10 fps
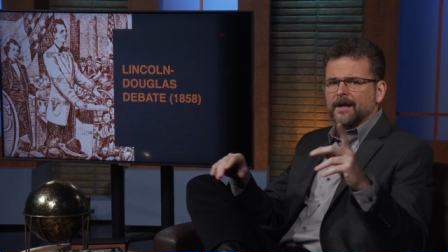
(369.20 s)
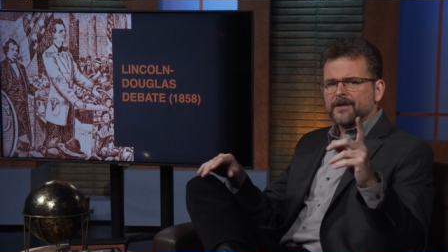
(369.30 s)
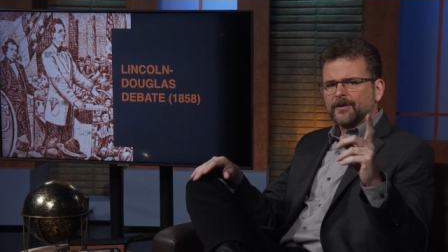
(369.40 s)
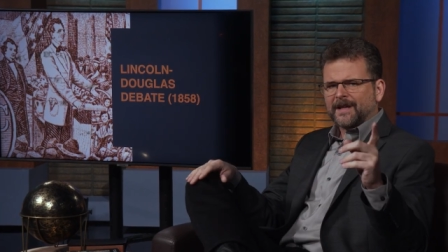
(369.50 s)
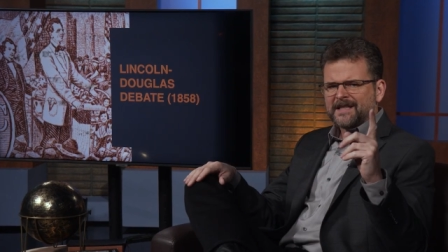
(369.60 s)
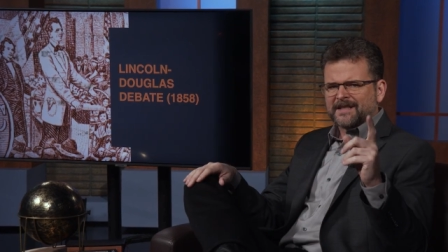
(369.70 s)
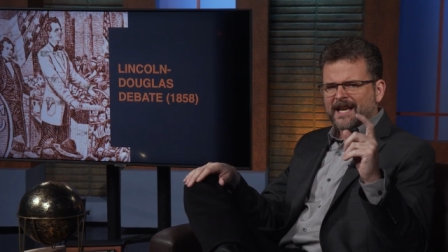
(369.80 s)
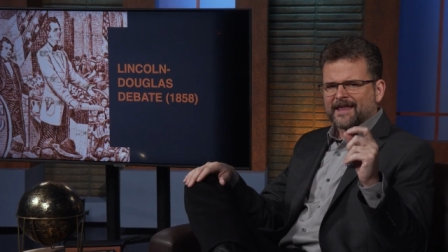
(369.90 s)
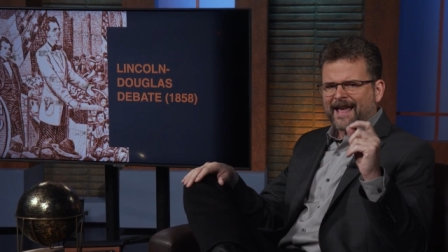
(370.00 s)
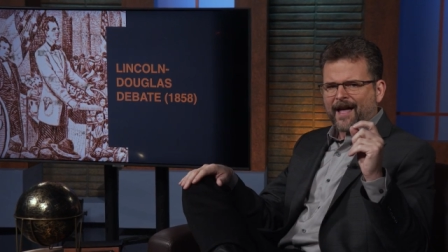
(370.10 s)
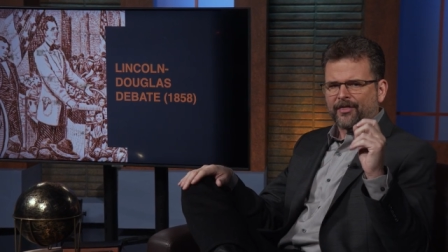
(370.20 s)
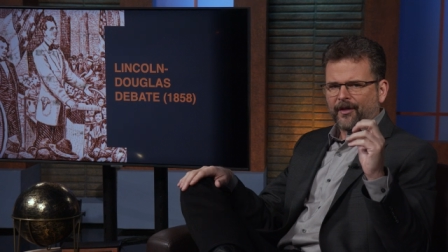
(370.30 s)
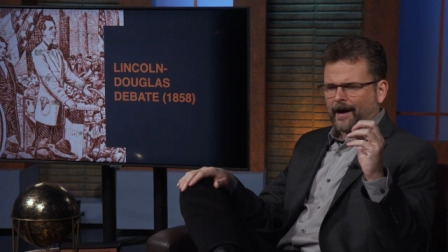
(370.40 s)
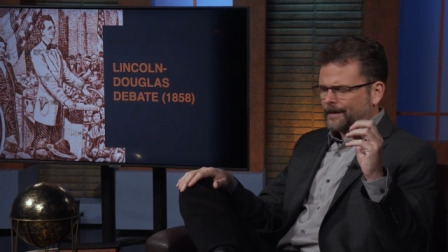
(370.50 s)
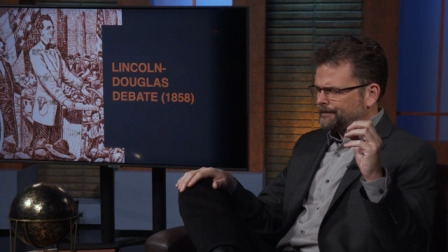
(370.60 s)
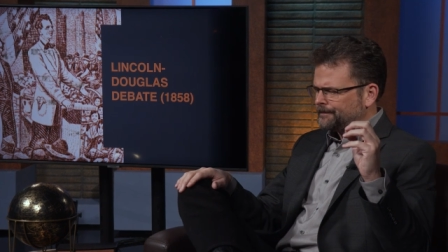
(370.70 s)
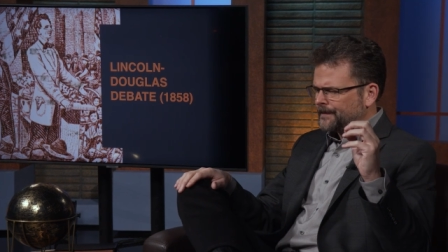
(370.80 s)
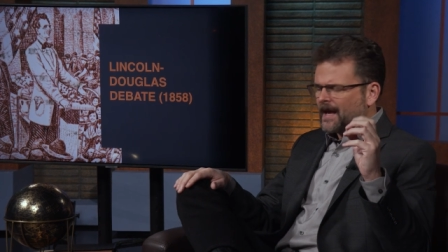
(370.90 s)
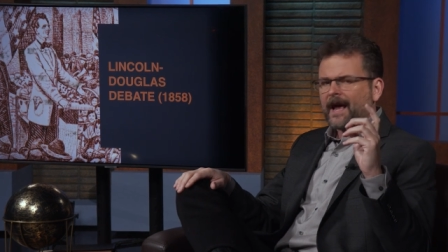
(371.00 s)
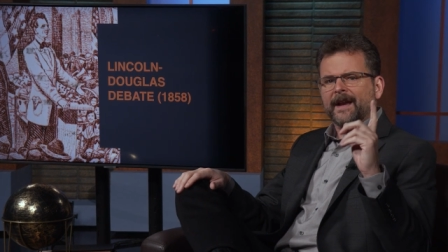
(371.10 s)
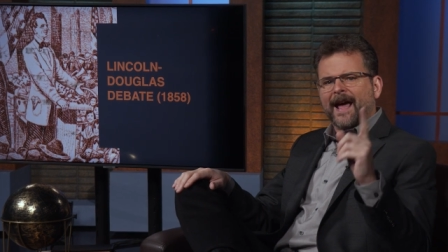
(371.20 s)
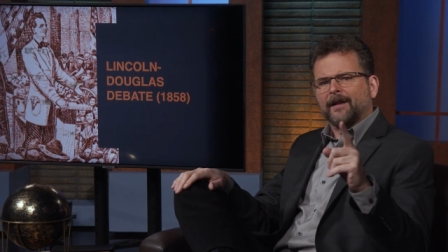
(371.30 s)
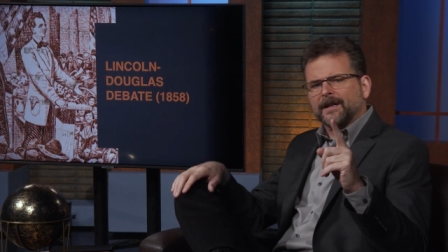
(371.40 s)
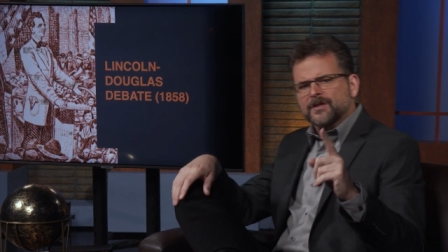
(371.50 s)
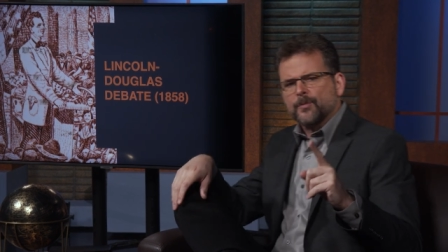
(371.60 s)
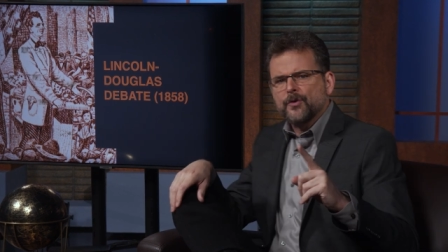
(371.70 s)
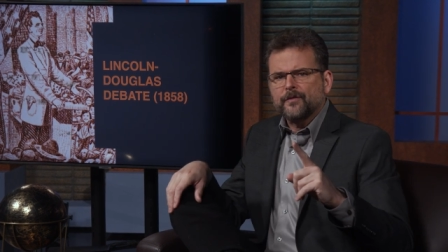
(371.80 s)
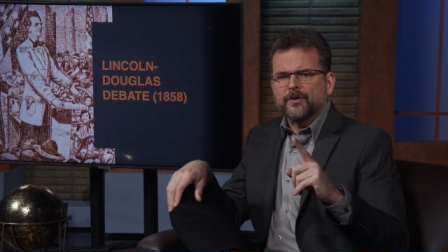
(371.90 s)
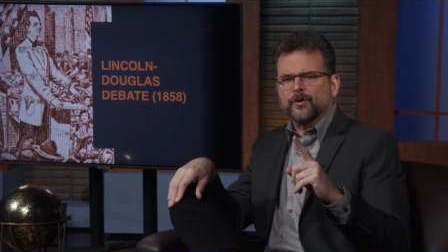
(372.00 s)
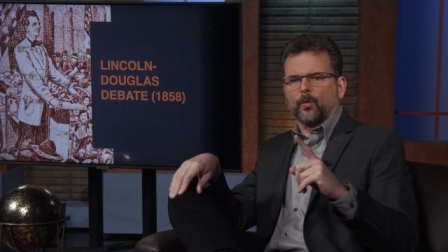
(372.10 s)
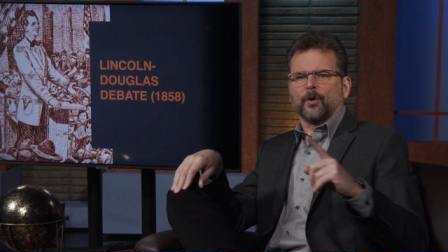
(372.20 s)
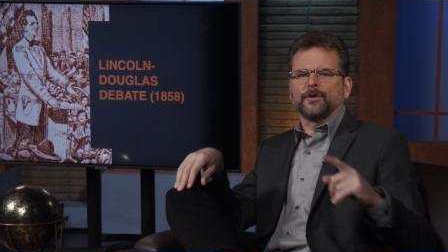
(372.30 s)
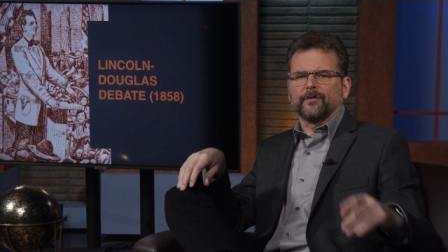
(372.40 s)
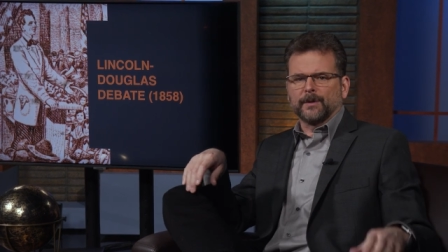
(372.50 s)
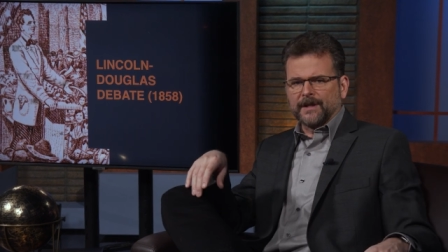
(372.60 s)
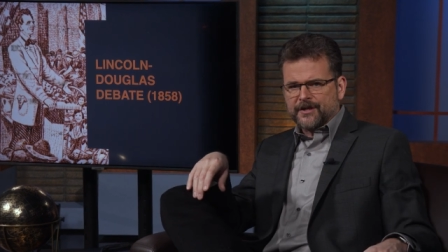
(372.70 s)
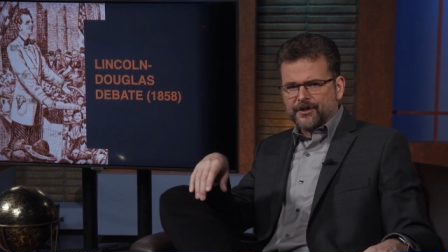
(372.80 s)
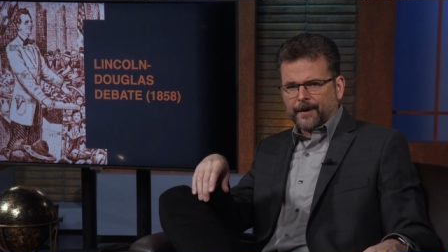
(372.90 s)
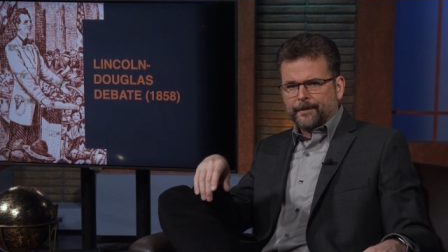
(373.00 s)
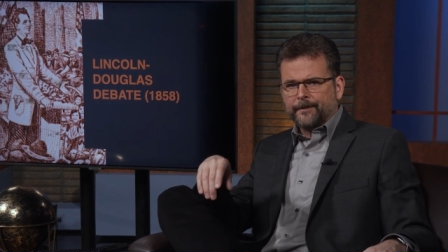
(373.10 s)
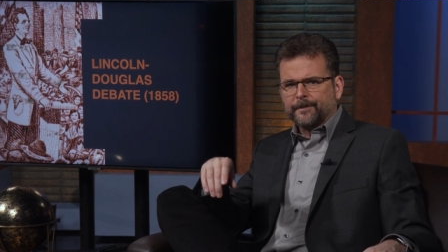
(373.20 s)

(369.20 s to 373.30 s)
So let's take that thought and now let's move to the world of religion.